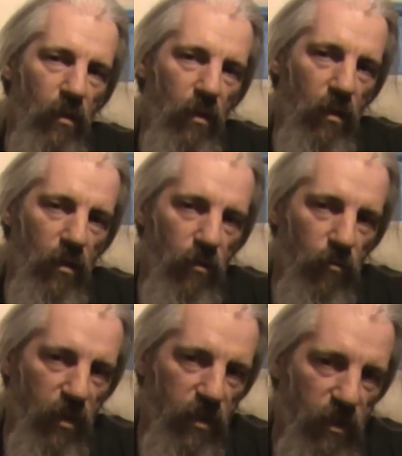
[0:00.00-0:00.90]
And you'll
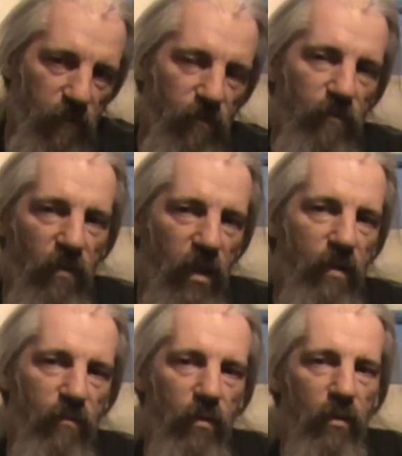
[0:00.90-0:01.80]
get different
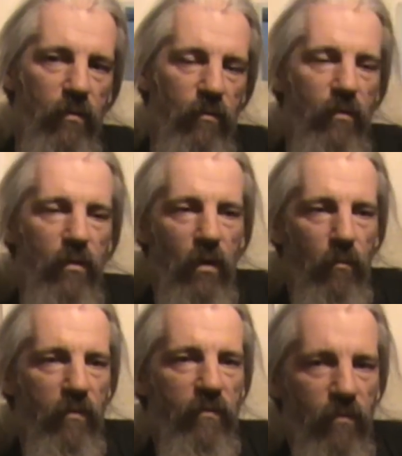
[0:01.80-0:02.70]
flavour
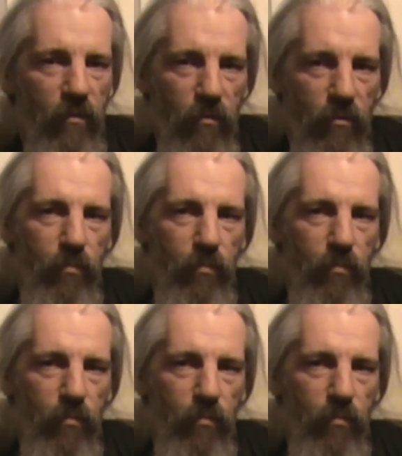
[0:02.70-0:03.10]
coming through